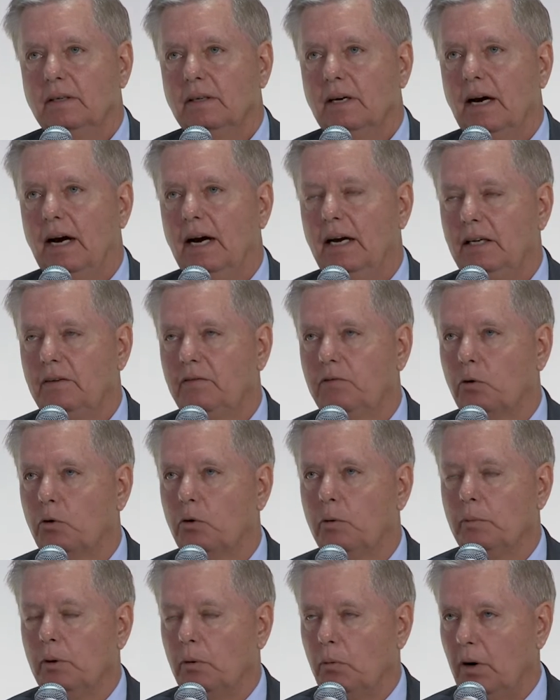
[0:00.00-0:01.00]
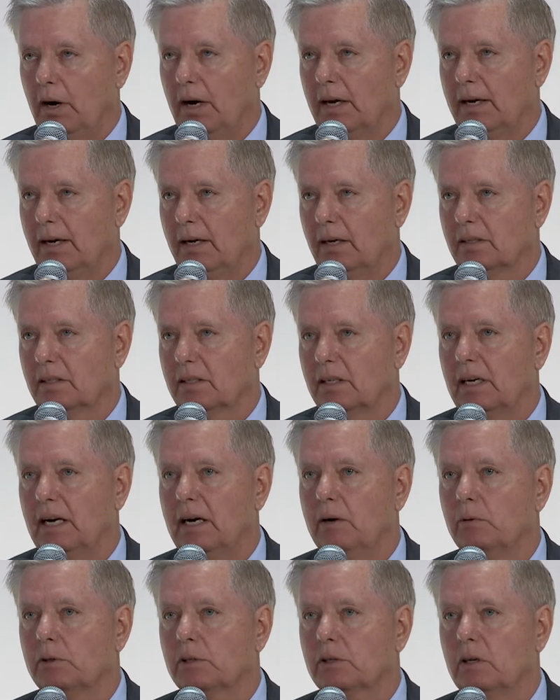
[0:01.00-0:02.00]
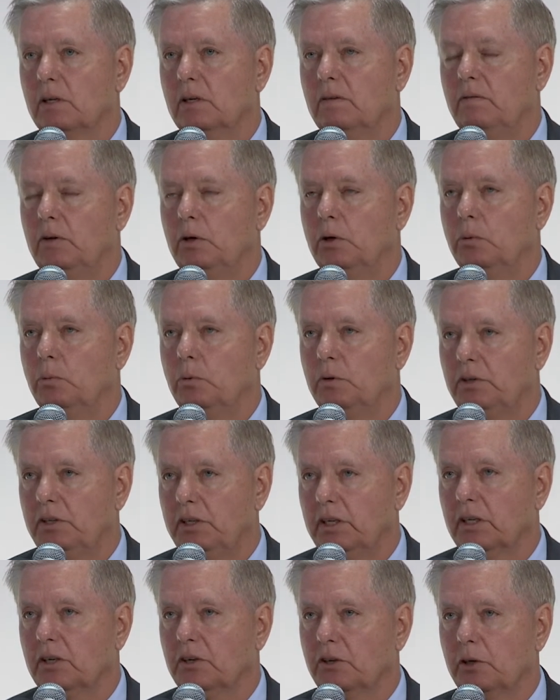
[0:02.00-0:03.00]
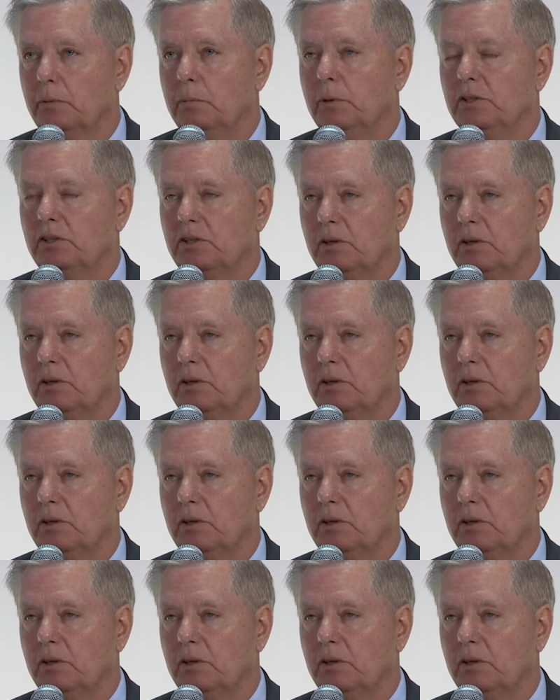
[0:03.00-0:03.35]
I informed the White House that I was going to vote with Dick Durbin's